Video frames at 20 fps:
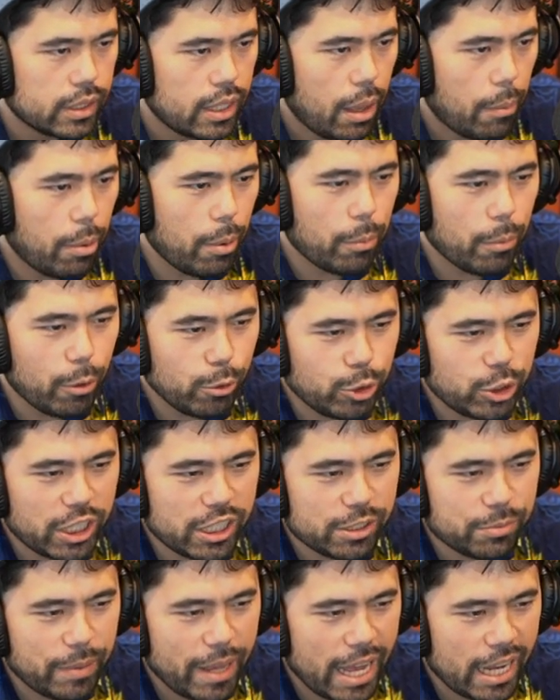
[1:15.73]
But most
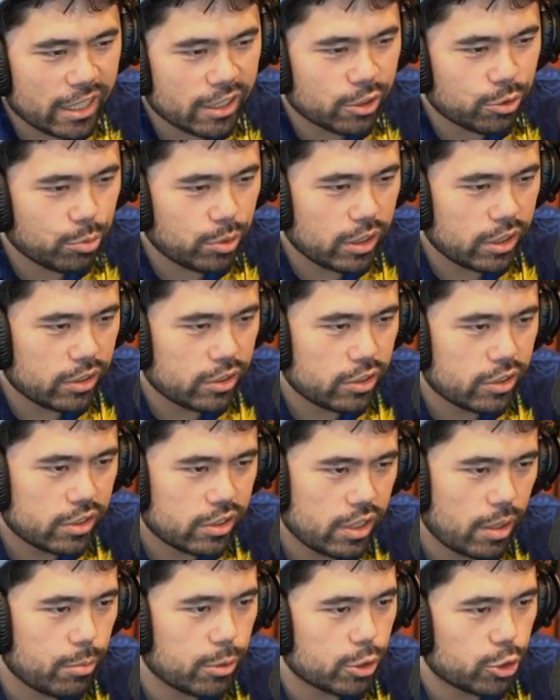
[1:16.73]
days Magnus wins.
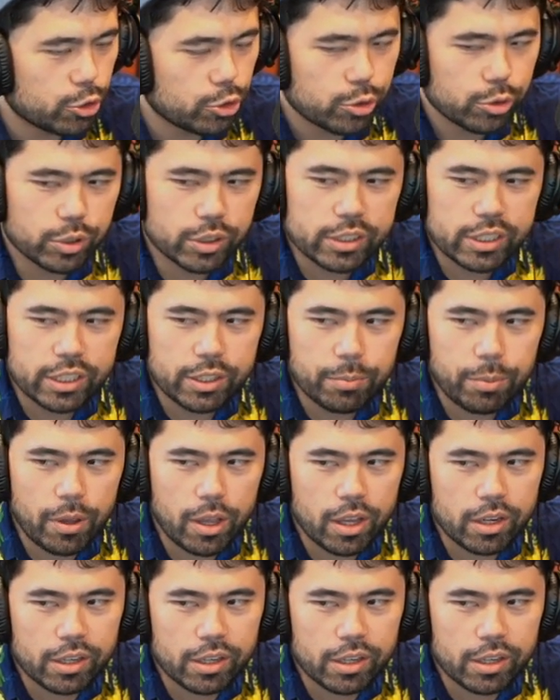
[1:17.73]
Somewhat true. Let's hit the pawn